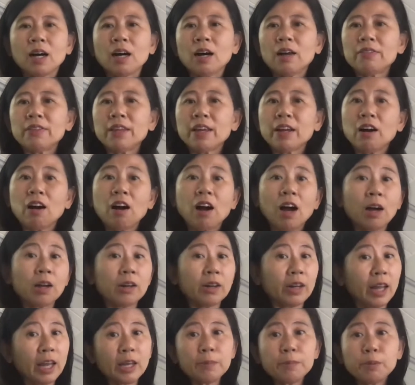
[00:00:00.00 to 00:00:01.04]
They are
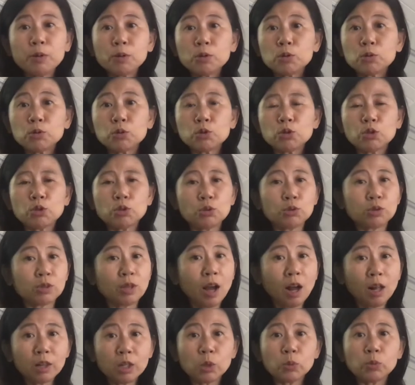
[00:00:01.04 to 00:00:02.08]
unable to
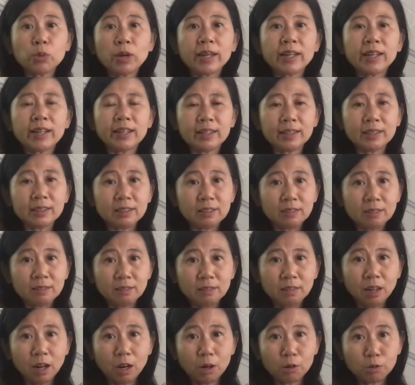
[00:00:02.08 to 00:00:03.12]
tolerate
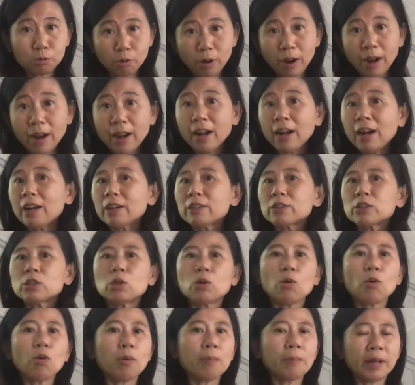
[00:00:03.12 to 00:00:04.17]
ground
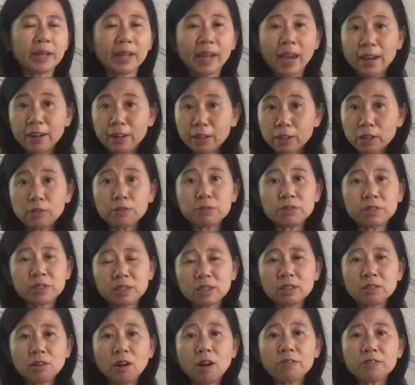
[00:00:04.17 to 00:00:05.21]
or mechanical
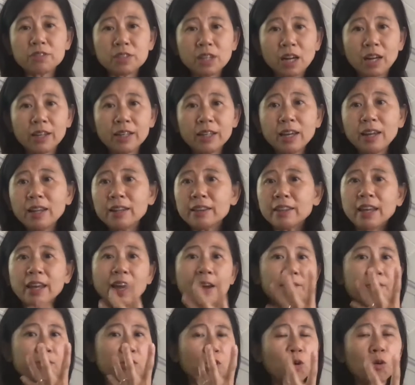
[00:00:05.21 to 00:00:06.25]
soft diet, and they
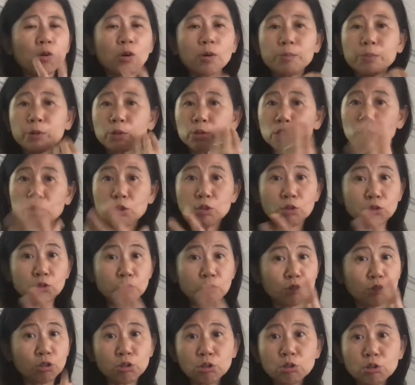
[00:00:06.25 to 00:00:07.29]
have no ability to
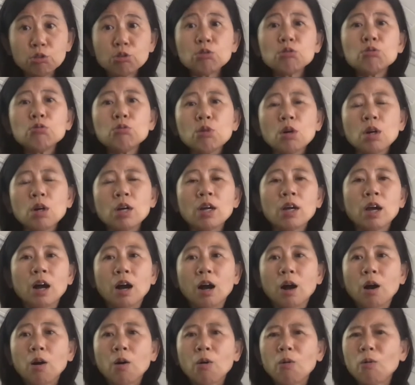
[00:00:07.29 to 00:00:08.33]
chew
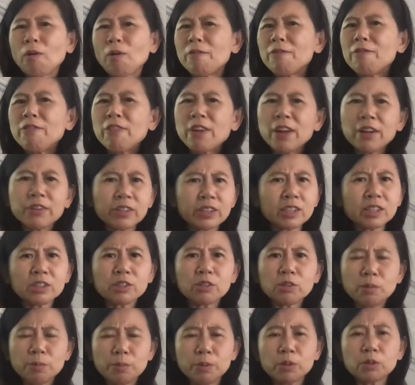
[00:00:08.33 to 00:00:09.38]
or very
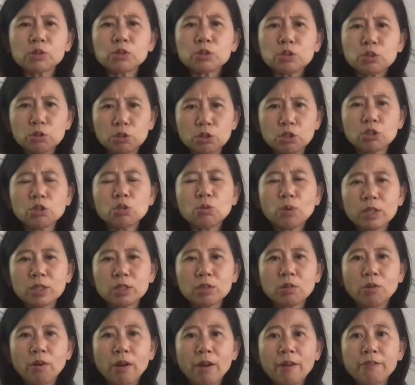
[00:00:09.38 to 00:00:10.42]
little ability to chew
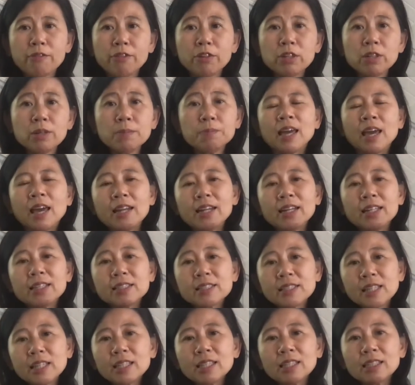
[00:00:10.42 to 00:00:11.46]
whatsoever. And then
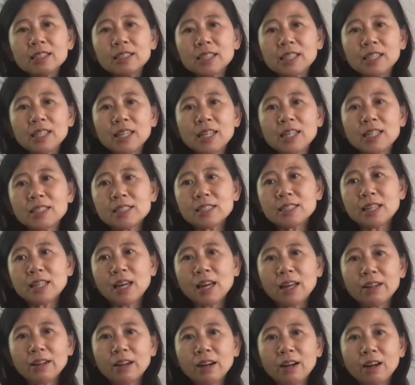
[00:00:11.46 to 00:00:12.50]
secondly is
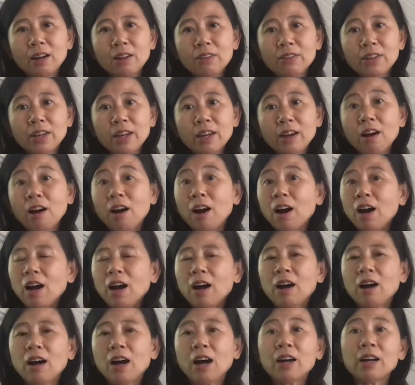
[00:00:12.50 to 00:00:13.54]
that they are
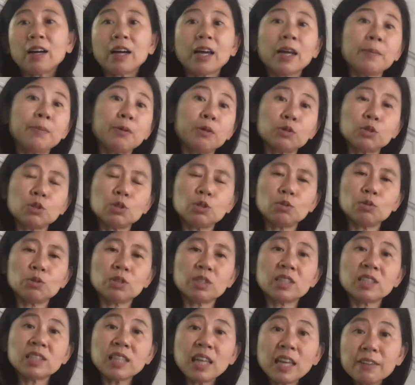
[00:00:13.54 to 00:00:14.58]
unable to
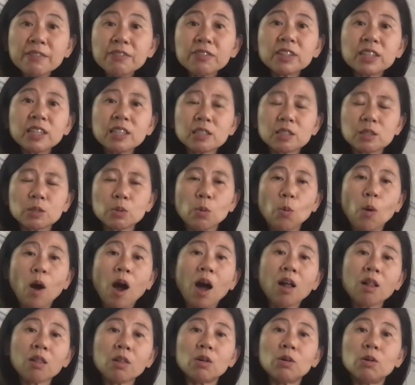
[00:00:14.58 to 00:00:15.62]
safely
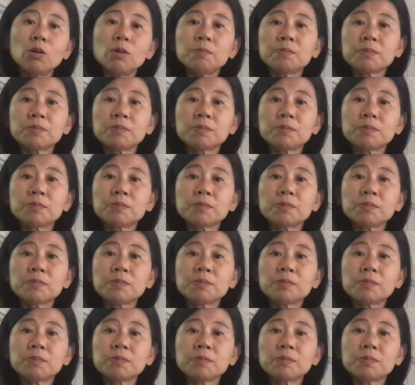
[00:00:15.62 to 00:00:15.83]
swallow